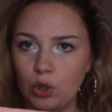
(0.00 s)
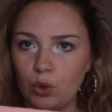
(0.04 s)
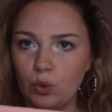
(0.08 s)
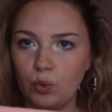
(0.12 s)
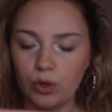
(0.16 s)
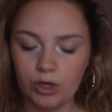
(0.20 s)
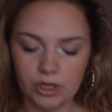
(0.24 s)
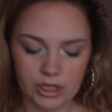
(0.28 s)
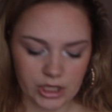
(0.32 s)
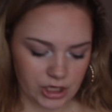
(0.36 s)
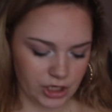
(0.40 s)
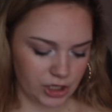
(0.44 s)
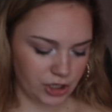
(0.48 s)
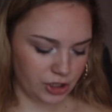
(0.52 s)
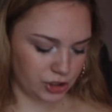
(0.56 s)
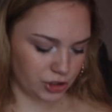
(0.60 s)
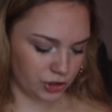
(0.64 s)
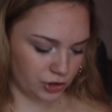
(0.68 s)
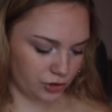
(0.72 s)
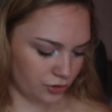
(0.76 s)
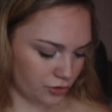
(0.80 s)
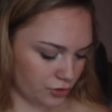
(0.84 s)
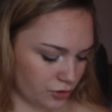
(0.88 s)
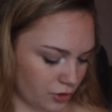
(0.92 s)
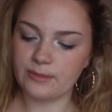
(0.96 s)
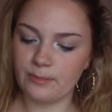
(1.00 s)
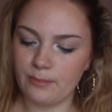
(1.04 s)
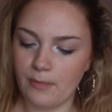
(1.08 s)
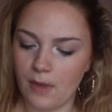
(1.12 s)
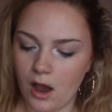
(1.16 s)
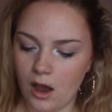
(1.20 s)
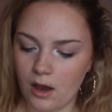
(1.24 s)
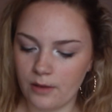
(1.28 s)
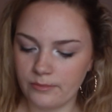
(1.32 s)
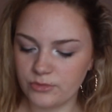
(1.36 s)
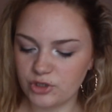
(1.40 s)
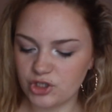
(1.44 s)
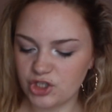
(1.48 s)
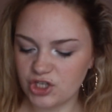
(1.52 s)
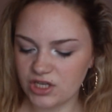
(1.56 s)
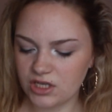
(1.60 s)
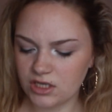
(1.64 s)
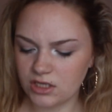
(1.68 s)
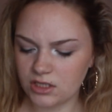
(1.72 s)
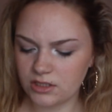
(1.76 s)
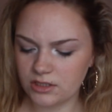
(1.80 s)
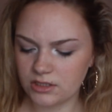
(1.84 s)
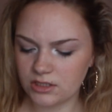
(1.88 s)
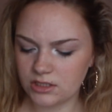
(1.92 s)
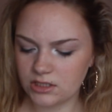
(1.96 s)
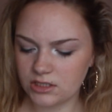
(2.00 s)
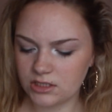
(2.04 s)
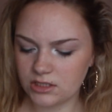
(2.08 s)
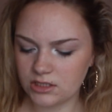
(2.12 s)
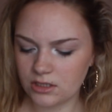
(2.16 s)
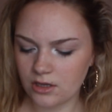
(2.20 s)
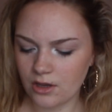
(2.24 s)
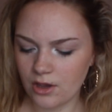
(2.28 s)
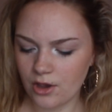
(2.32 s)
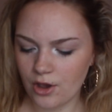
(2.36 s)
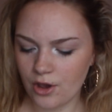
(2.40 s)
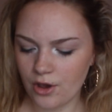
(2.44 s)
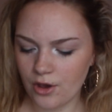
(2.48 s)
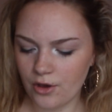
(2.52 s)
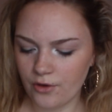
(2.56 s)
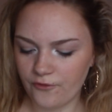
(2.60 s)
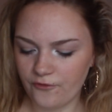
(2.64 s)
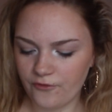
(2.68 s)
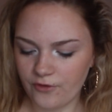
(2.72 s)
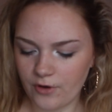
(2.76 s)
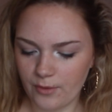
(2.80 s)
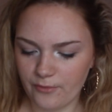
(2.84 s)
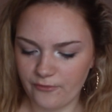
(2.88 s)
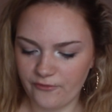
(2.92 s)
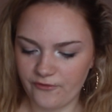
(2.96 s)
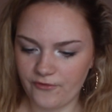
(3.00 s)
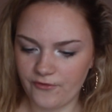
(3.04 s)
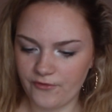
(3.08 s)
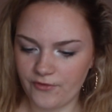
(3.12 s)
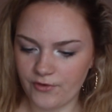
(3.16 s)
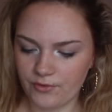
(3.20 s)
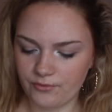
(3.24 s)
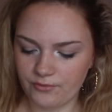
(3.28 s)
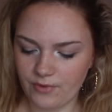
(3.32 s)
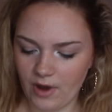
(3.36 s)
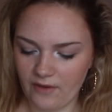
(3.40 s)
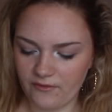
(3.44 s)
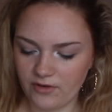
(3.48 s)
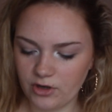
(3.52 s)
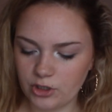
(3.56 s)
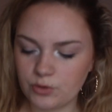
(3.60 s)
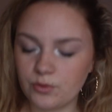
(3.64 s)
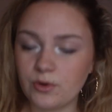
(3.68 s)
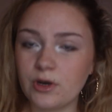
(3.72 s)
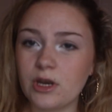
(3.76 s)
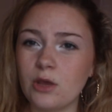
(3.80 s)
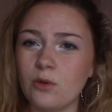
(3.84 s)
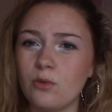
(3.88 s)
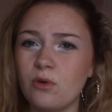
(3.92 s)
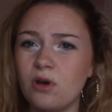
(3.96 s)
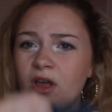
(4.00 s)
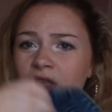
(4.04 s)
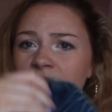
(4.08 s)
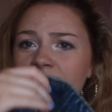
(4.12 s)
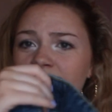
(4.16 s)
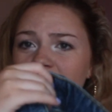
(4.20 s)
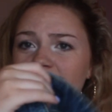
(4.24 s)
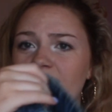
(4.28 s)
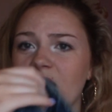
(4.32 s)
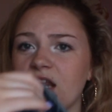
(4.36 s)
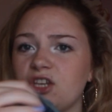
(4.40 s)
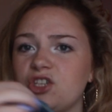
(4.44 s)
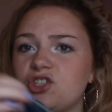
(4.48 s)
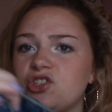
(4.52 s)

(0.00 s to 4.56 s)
what can you do? Mom jeans from Forever twenty-one that I